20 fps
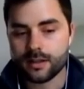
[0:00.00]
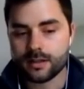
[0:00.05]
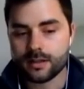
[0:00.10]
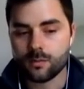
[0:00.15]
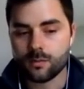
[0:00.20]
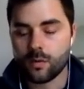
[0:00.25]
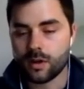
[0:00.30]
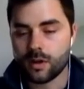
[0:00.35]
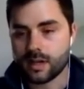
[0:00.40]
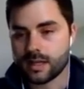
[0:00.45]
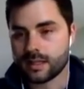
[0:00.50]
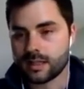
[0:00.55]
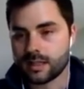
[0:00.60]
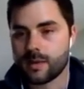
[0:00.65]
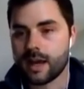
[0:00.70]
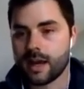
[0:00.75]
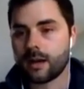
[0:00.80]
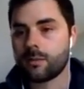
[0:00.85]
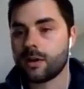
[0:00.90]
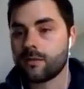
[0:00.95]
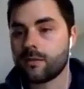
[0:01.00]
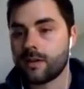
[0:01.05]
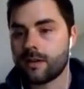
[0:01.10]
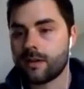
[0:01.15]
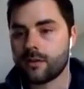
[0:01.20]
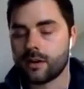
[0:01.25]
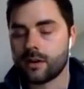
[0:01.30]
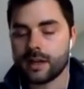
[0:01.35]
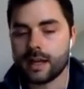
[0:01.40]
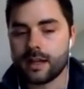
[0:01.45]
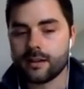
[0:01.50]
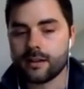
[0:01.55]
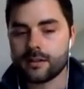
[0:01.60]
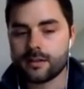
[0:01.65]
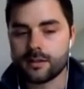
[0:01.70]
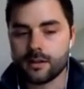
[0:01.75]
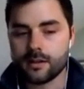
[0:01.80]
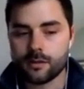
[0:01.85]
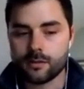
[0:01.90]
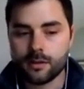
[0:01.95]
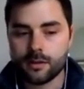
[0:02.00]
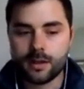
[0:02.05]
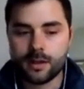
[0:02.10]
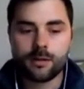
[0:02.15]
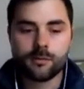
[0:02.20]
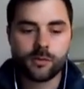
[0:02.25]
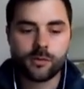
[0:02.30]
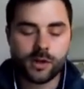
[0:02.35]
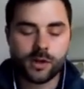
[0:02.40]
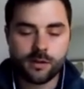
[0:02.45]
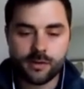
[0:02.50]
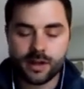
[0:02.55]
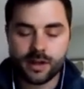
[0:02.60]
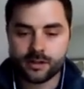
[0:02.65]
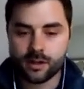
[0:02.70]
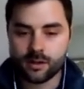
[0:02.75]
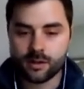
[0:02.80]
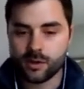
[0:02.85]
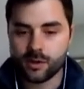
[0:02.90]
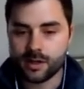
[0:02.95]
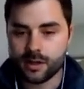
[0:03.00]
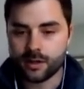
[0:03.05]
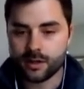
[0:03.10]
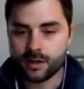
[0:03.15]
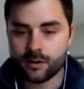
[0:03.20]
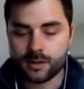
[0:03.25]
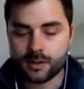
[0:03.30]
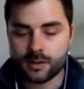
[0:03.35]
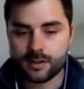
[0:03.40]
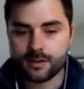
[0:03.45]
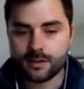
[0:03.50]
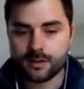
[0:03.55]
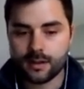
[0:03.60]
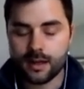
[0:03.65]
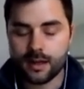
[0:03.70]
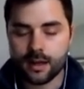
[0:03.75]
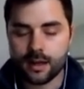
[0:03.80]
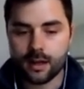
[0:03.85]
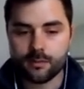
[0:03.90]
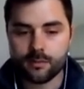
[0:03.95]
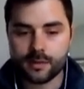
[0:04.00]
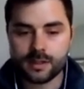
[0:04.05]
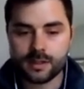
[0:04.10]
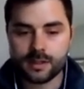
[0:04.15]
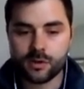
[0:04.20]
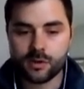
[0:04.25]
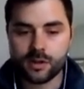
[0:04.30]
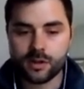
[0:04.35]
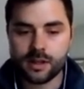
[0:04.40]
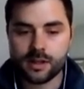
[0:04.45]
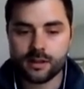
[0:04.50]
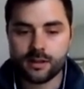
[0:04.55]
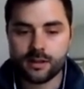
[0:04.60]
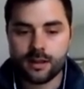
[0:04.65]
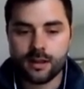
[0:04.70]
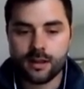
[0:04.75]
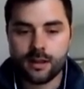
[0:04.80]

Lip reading: is 1 easy bag per 500 gallons. So pre-measured, pre-dosed. It's a pretty